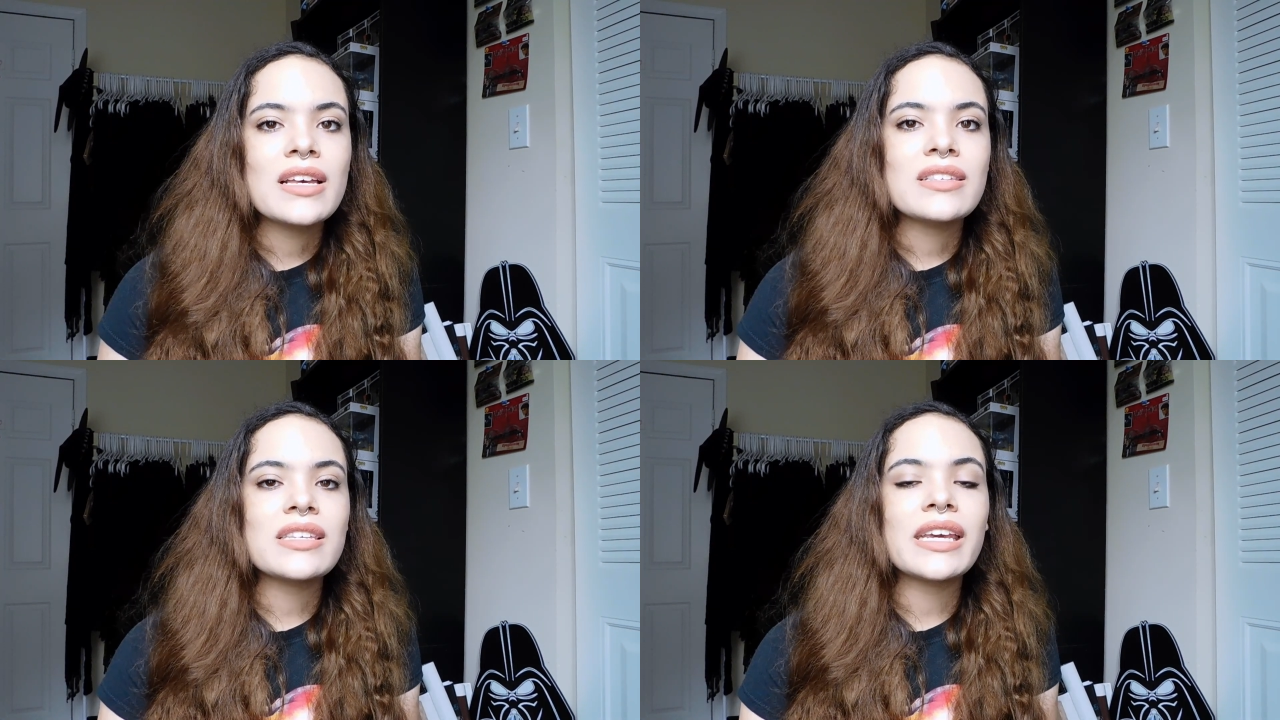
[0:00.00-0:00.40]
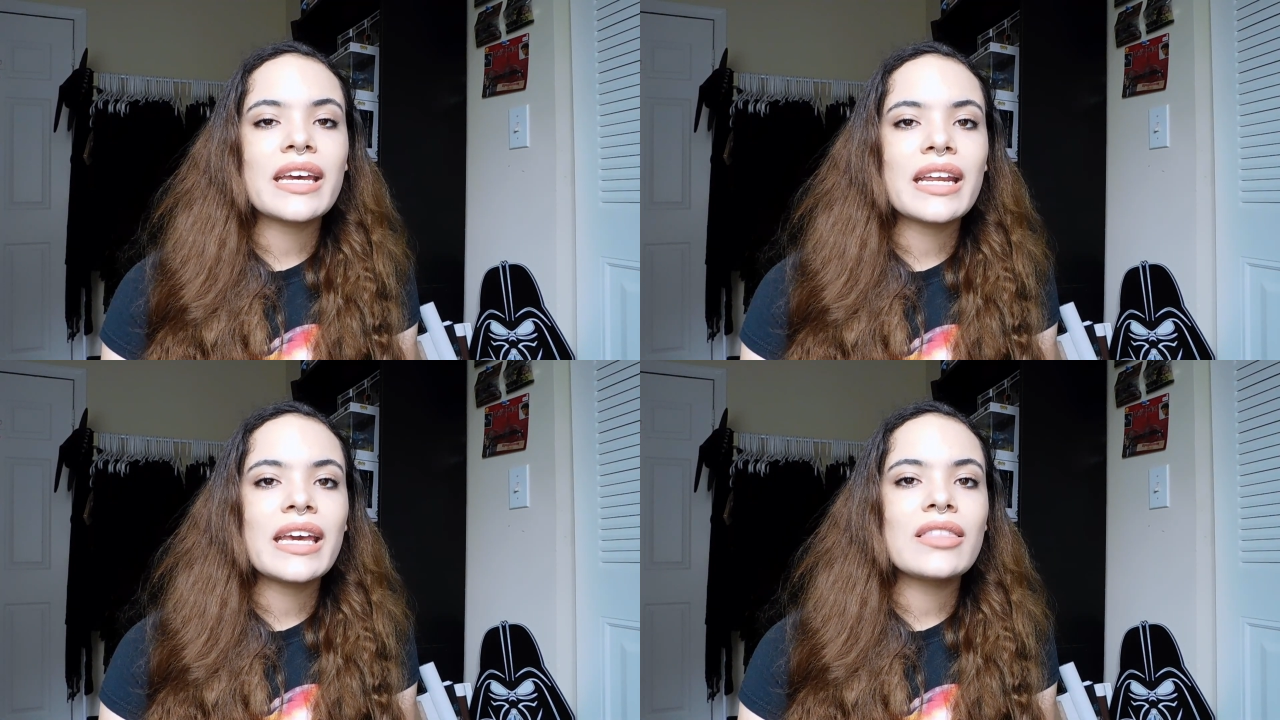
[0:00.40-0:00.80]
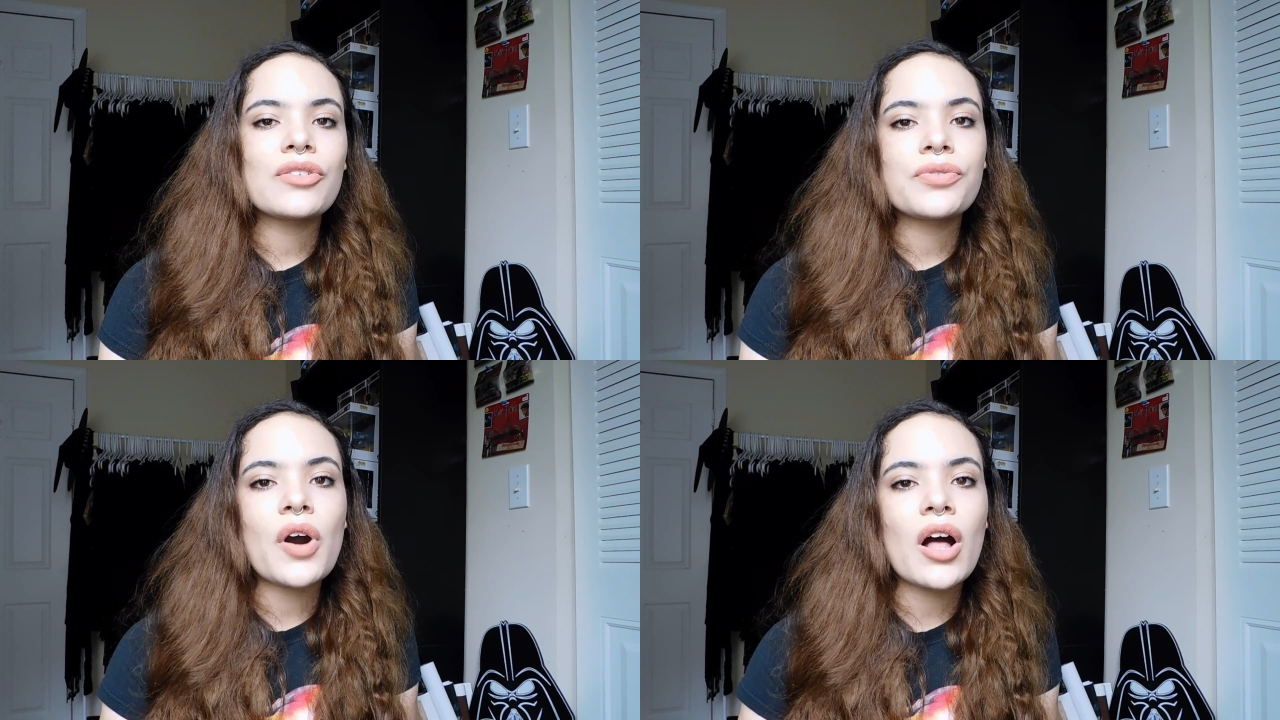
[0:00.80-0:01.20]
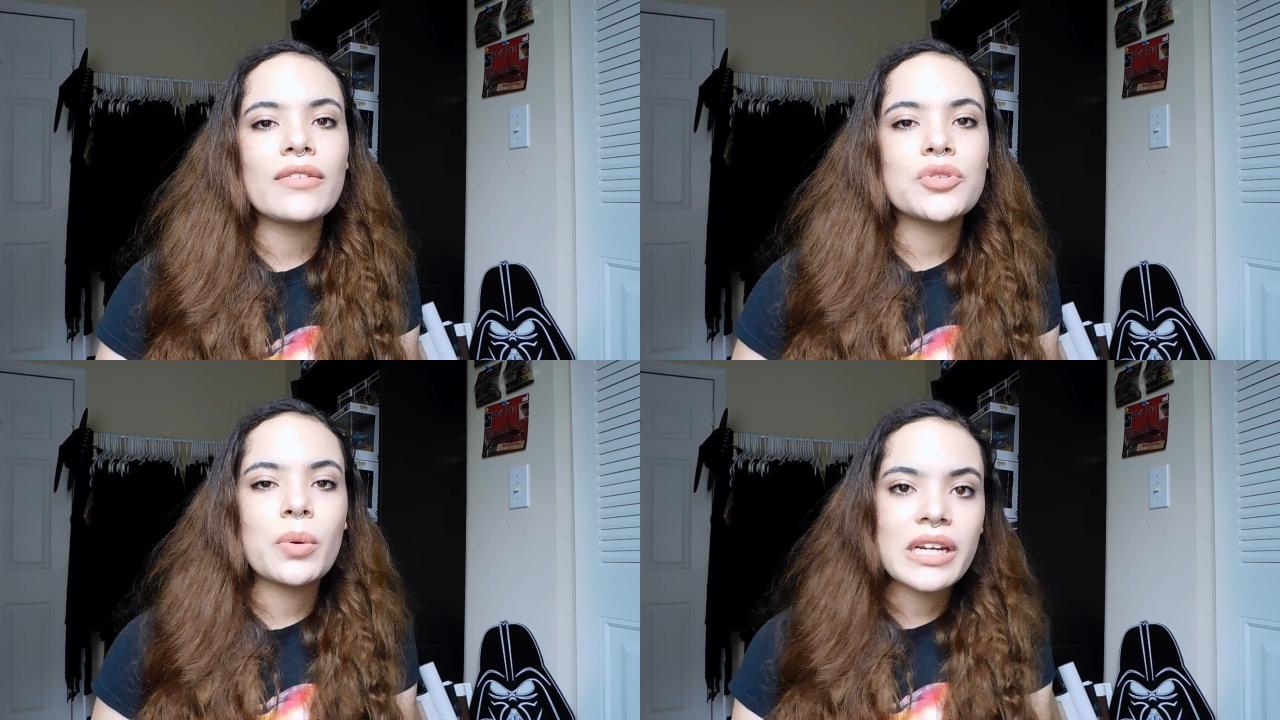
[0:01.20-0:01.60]
see it in the fall
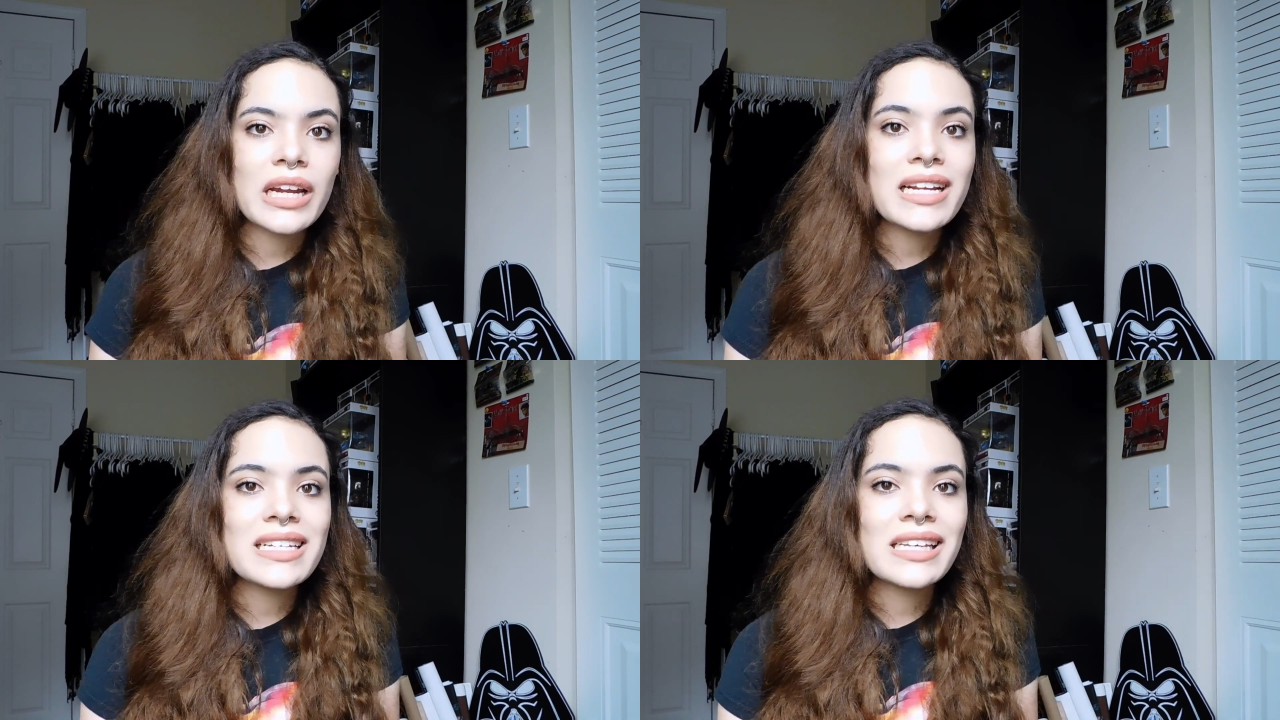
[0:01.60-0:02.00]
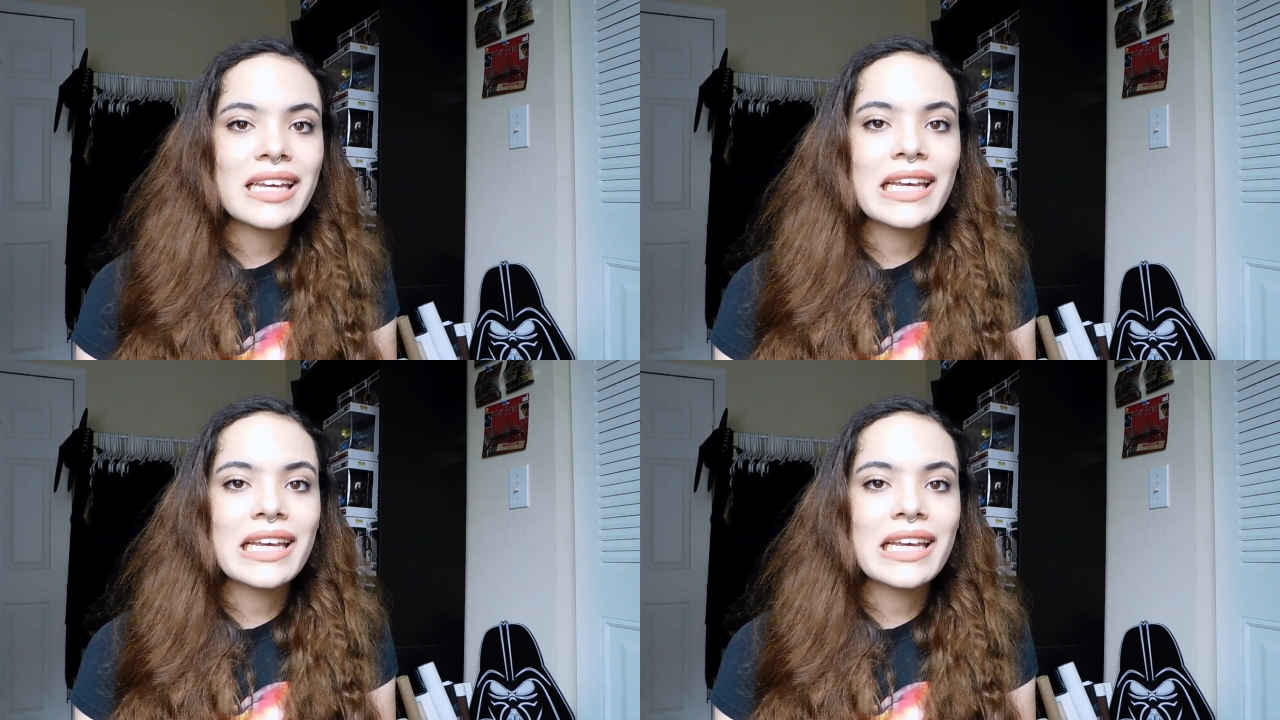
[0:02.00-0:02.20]
of 2019.